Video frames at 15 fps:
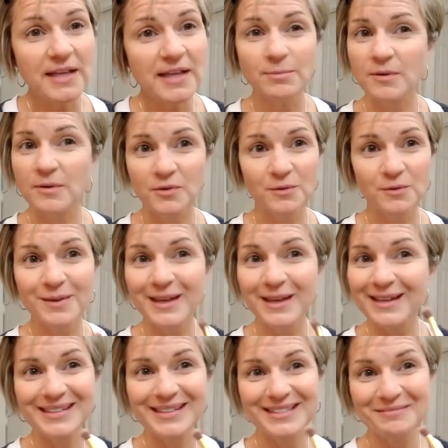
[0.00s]
but for me it
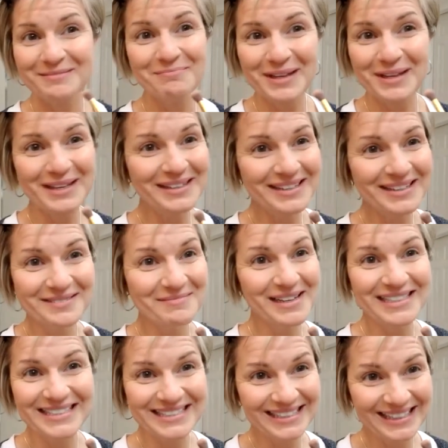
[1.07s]
doesn't blend into my
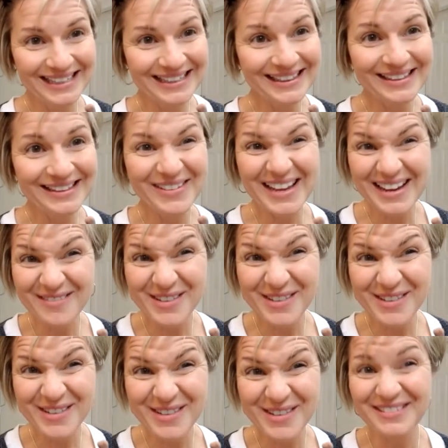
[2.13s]
skin the way I want it to,